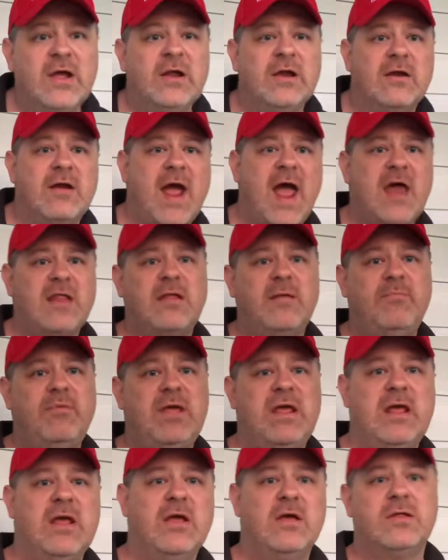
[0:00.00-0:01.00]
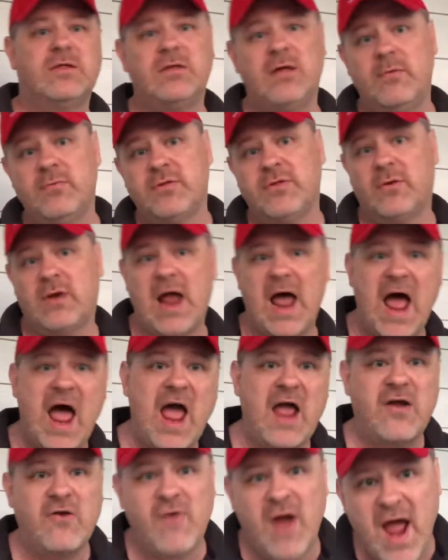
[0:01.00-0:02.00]
There has to be some sort of
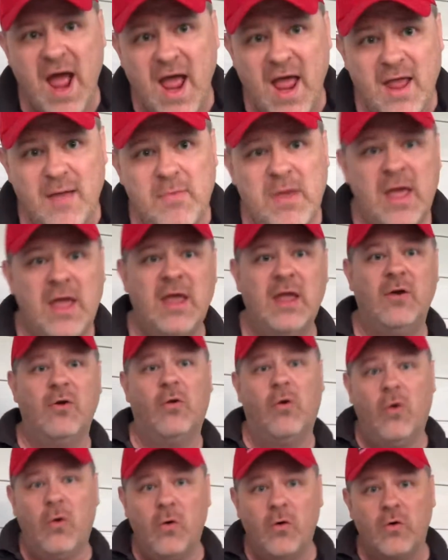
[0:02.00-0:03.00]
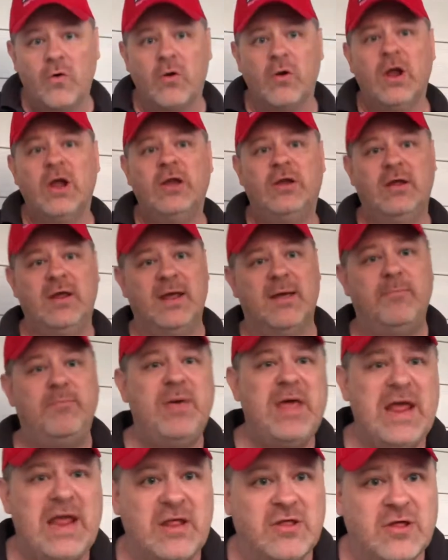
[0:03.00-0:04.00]
high crime in order to
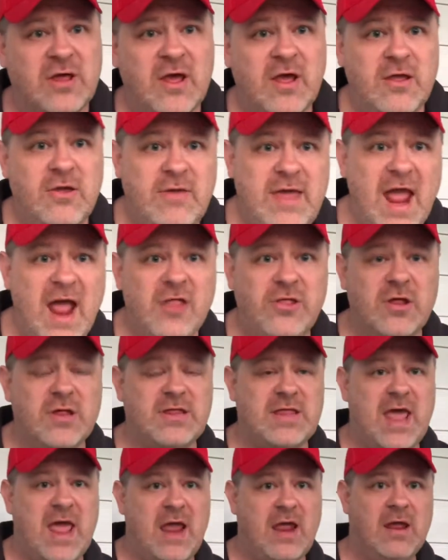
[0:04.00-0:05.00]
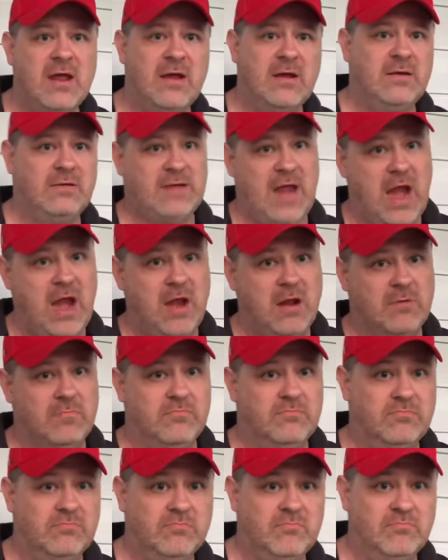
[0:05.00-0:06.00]
impeach. You can't just say,
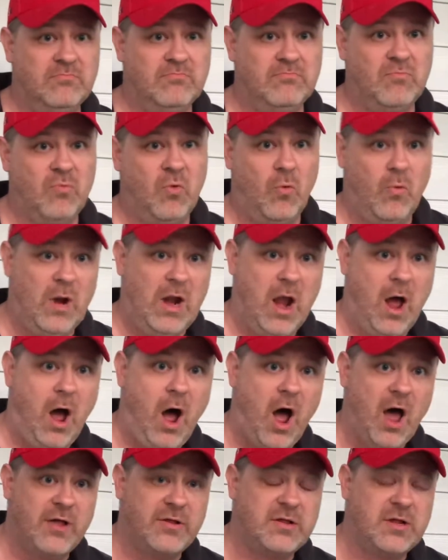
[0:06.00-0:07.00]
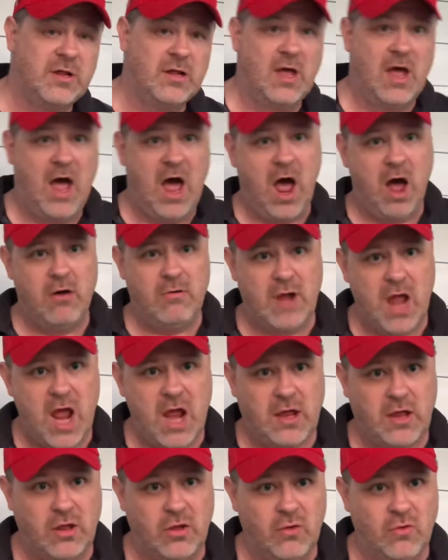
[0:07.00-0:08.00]
damn, we lost. I don't
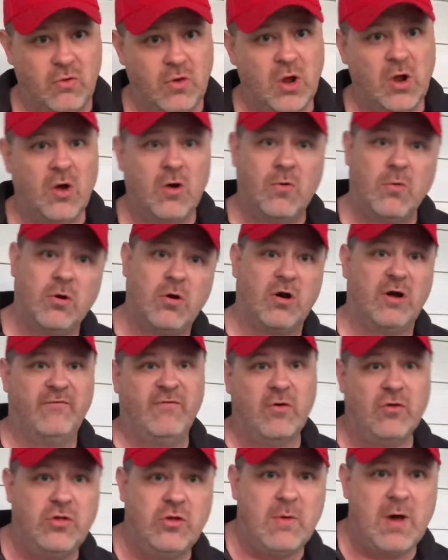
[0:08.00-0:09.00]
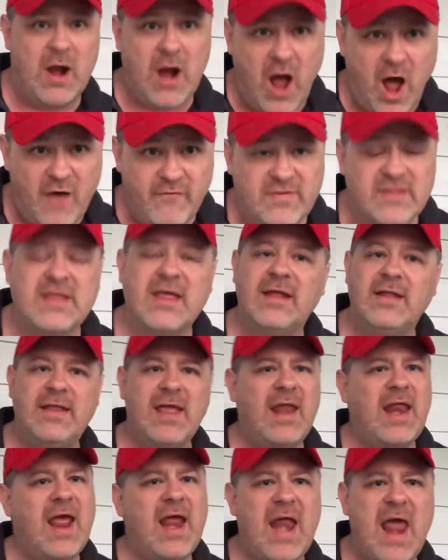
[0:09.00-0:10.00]
like you. We're going to vote you out of office.
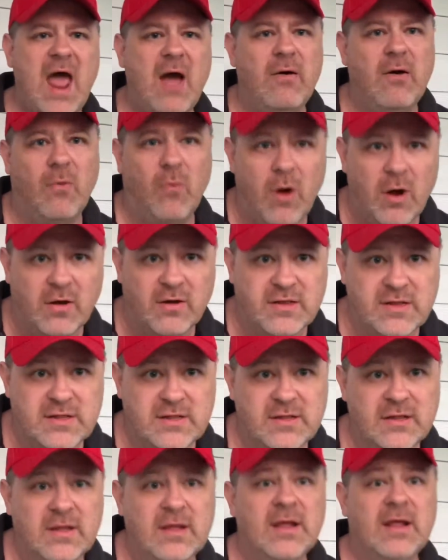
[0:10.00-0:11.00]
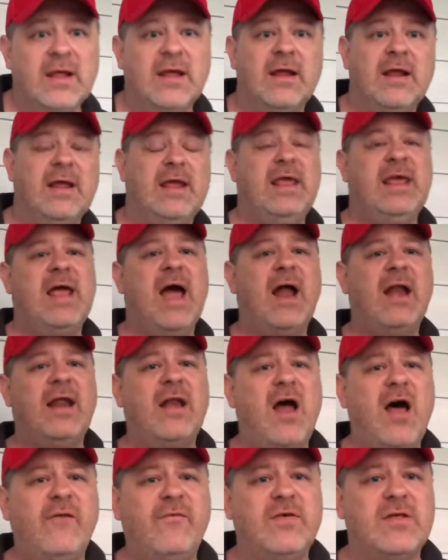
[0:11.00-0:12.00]
That ain't how it works. He got in
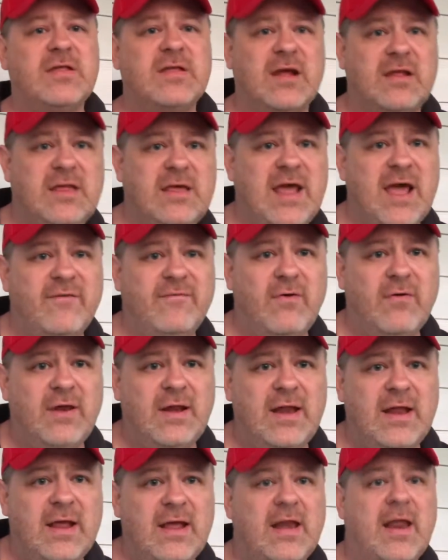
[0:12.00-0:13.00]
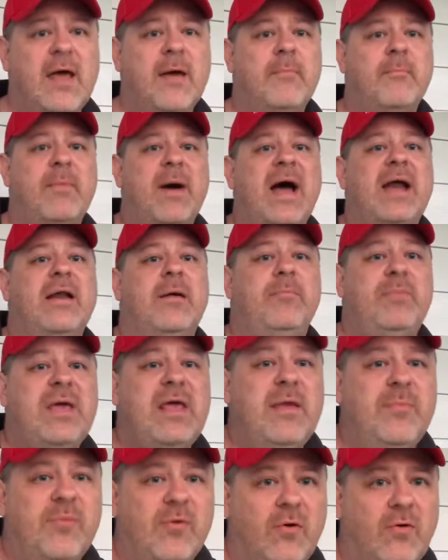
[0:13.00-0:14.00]
office because he got voted in by the
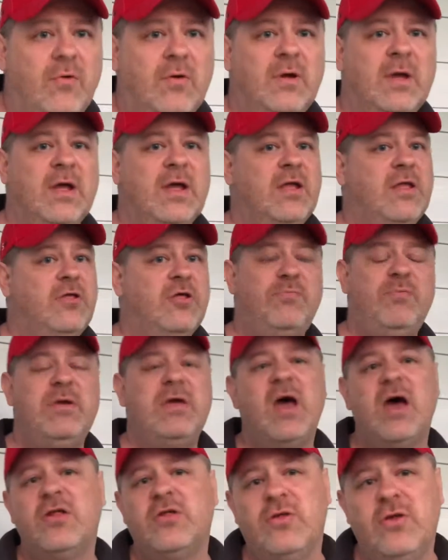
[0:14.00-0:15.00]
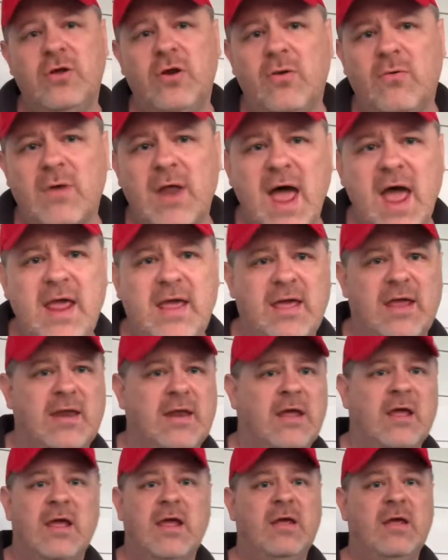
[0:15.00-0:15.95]
people. Just because you don't like it,